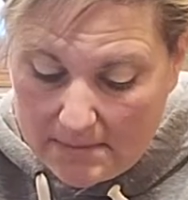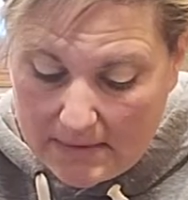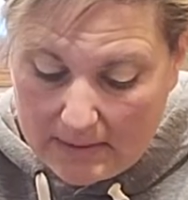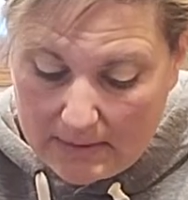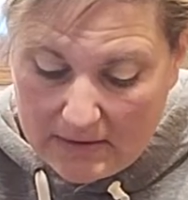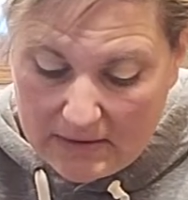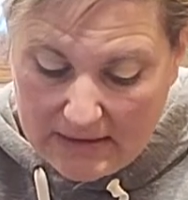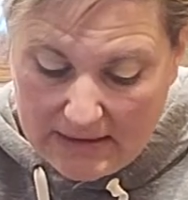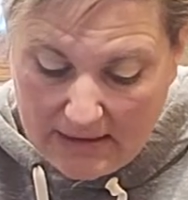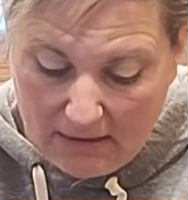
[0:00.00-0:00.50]

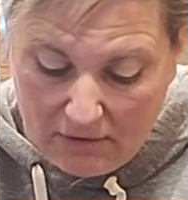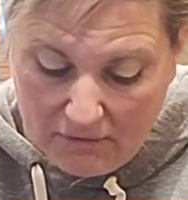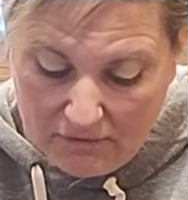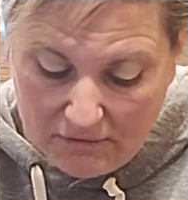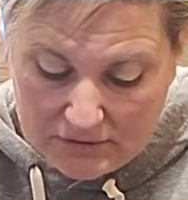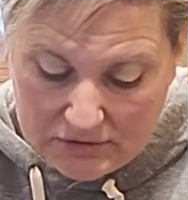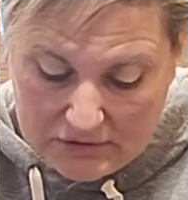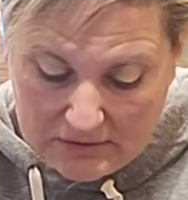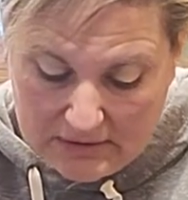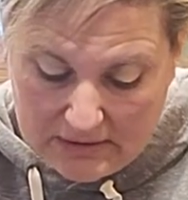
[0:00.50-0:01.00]
Maybe the elf
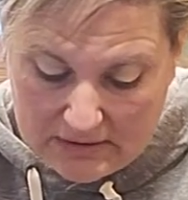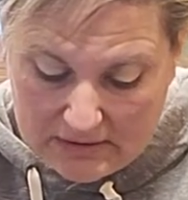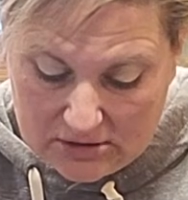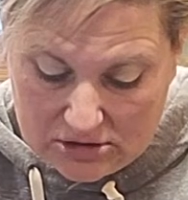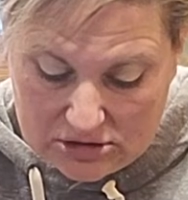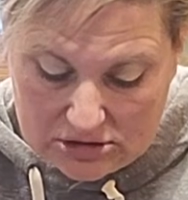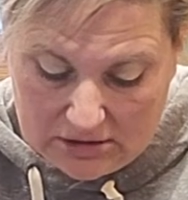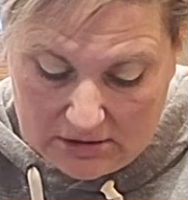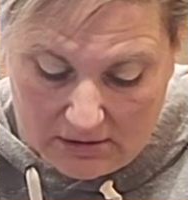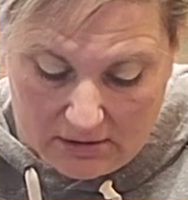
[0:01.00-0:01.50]
will do that
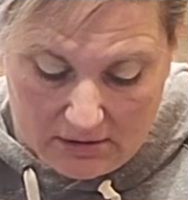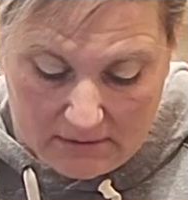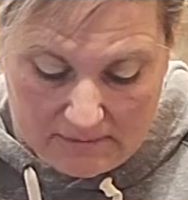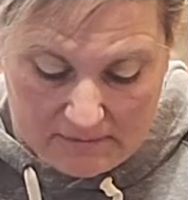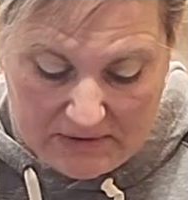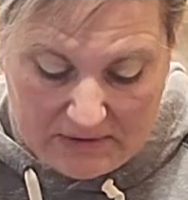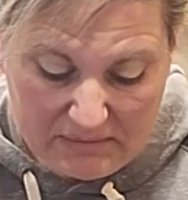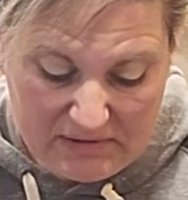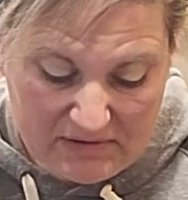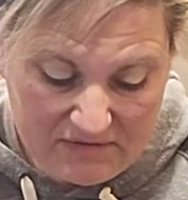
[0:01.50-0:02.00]
this year.
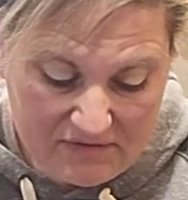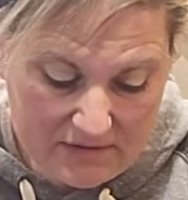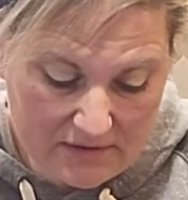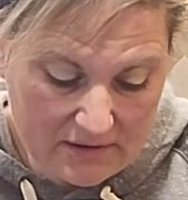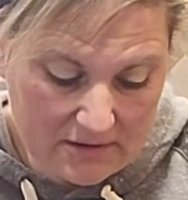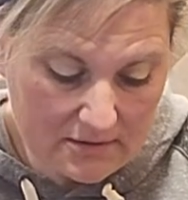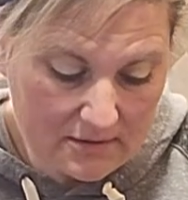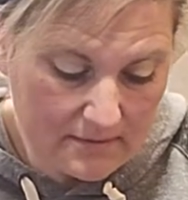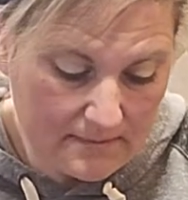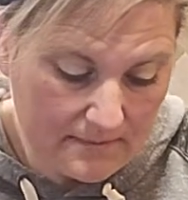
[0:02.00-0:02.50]
That'd be
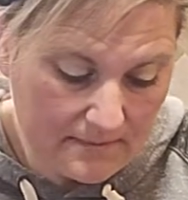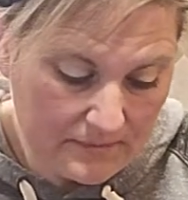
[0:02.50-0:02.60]
fun.